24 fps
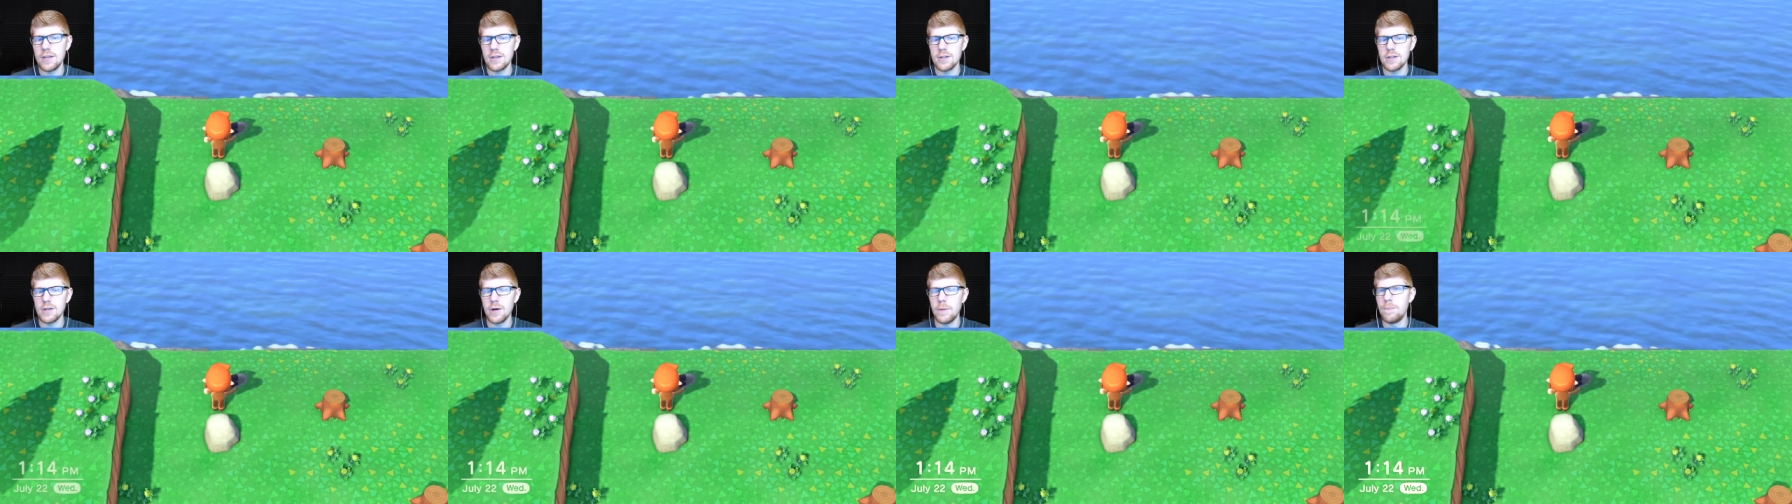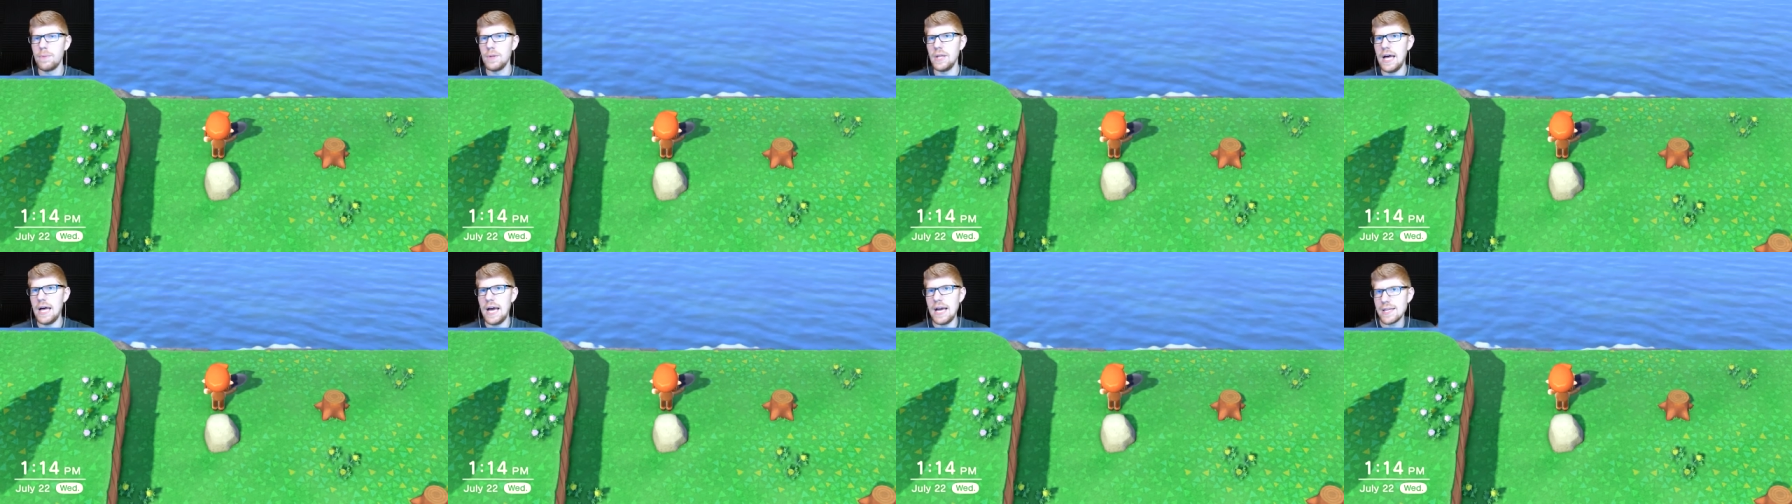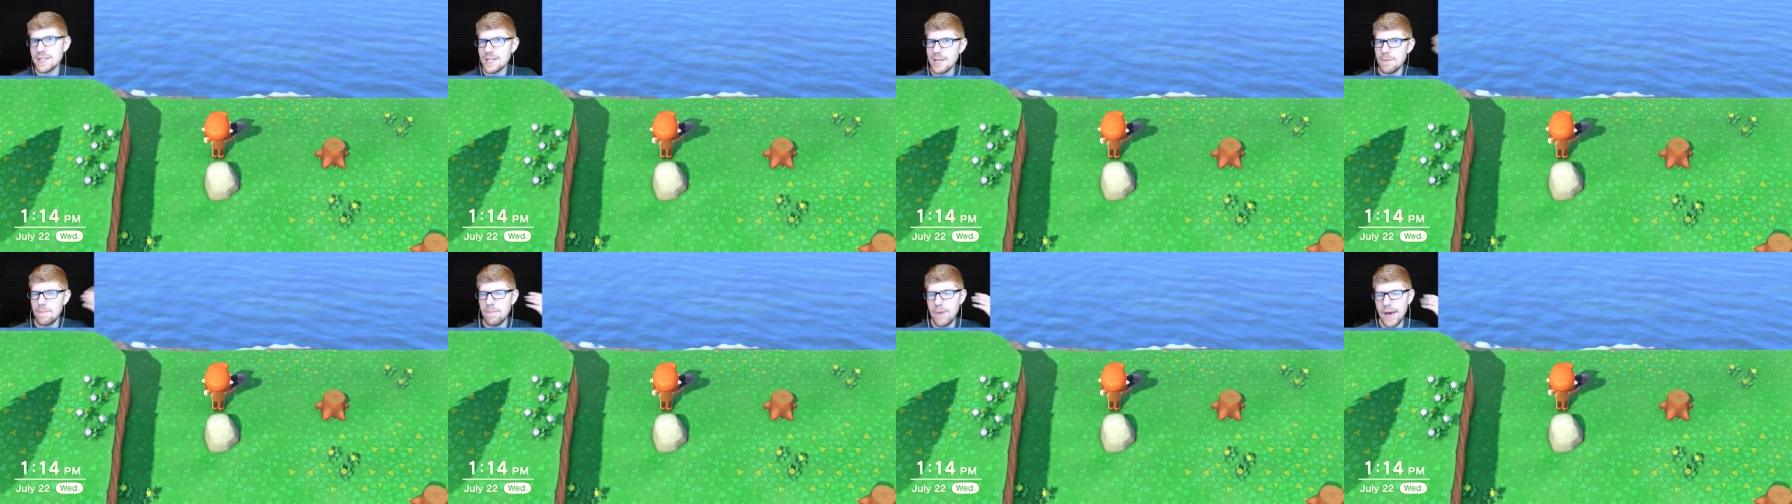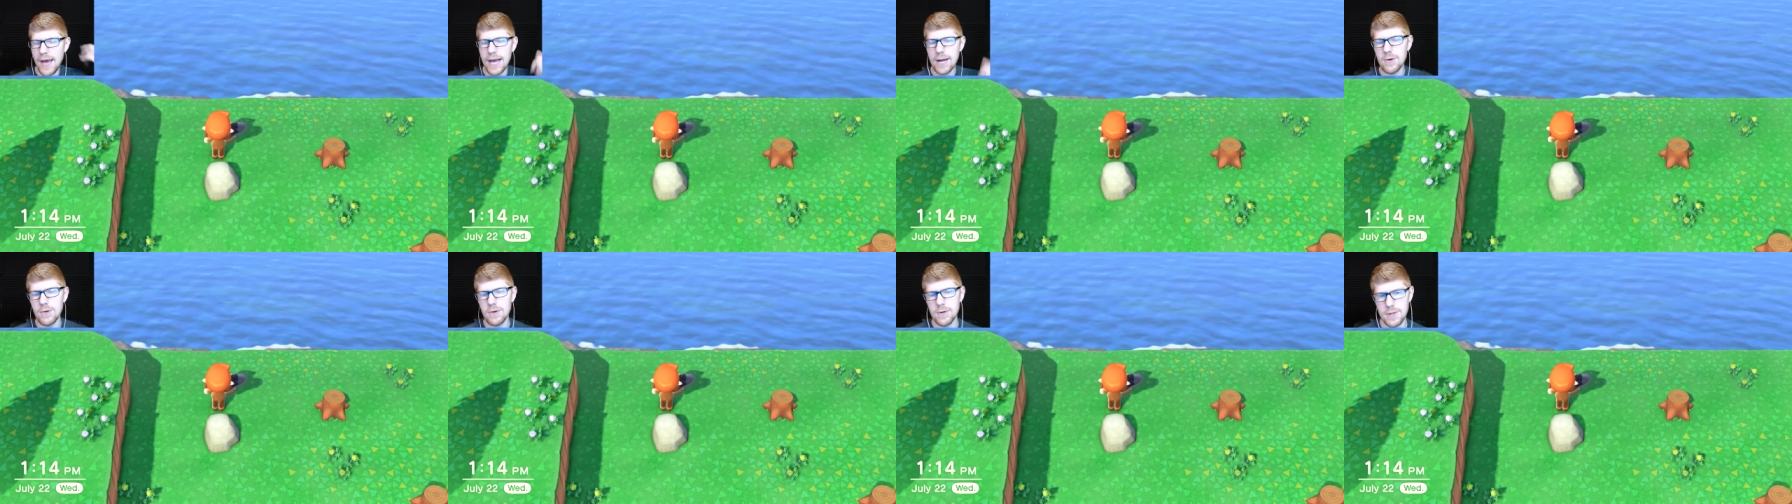you go blasted
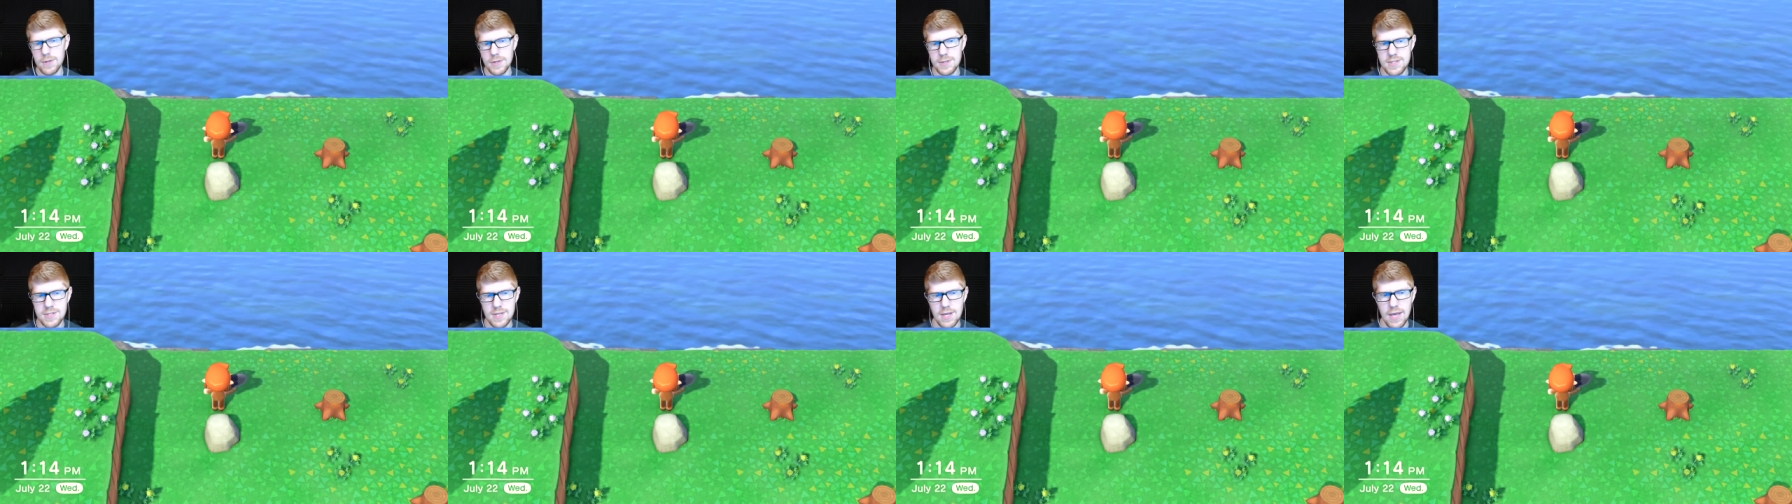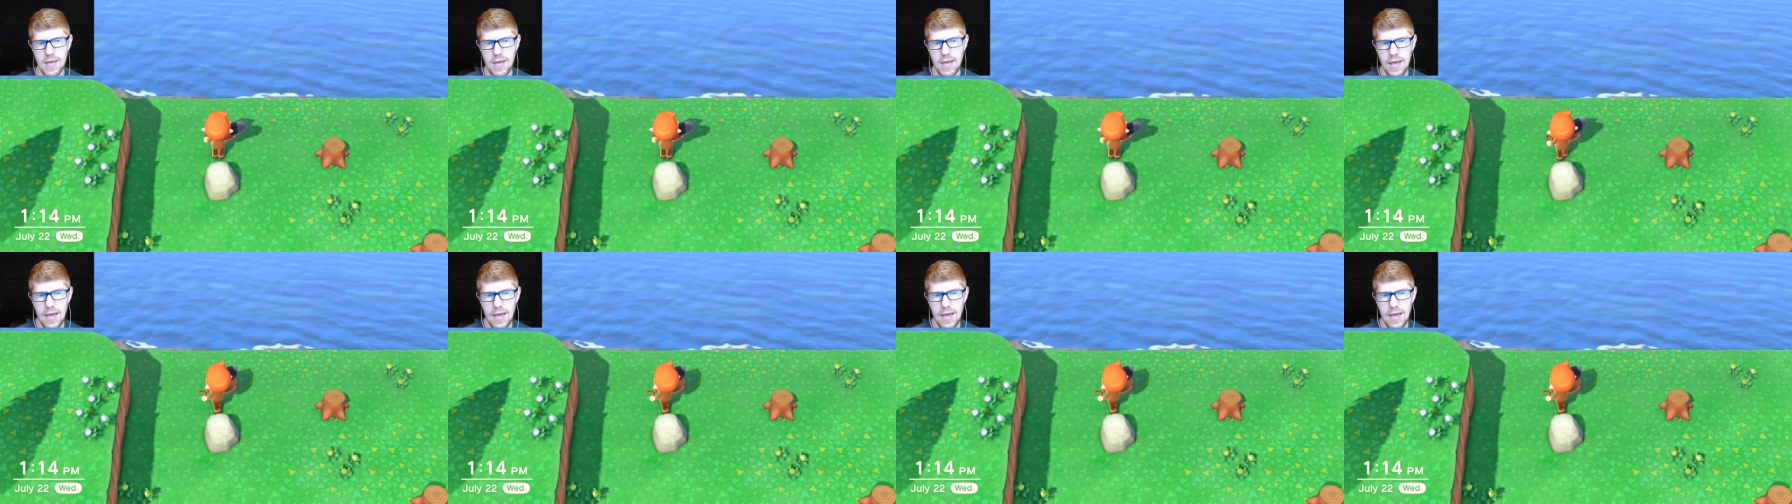backwards,